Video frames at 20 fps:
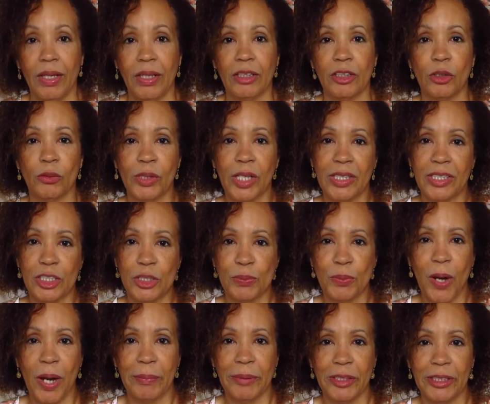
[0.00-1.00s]
Chlorella is
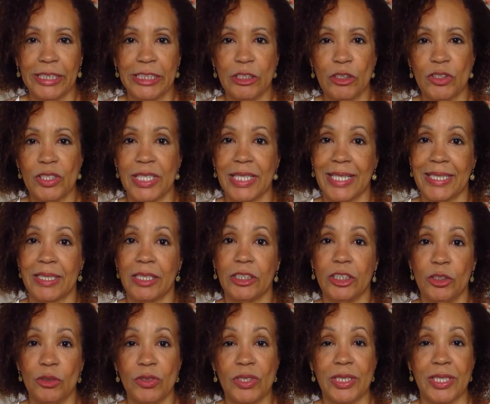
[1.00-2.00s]
primarily used, at,
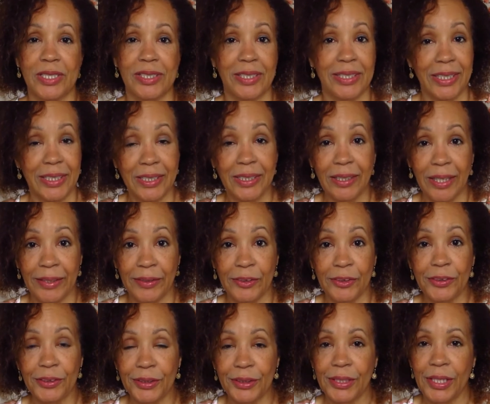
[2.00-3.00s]
used as a
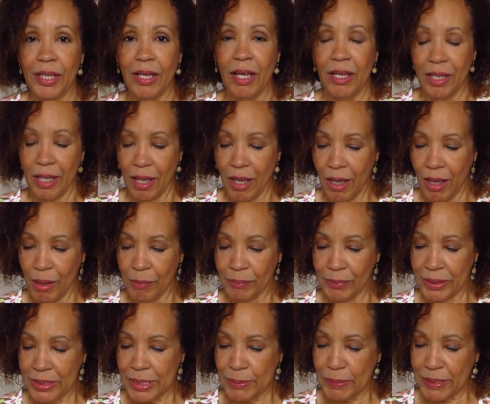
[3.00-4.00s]
chelator,
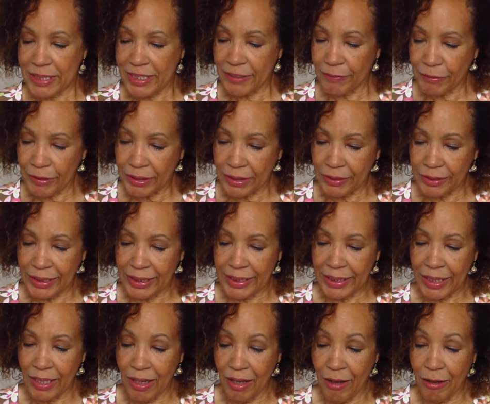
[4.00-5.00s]
um,
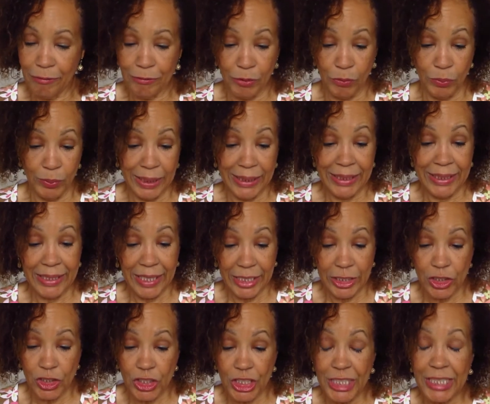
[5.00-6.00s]
specifically of
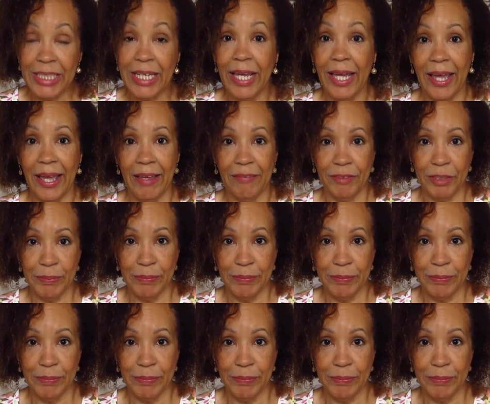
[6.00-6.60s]
radiation, heavy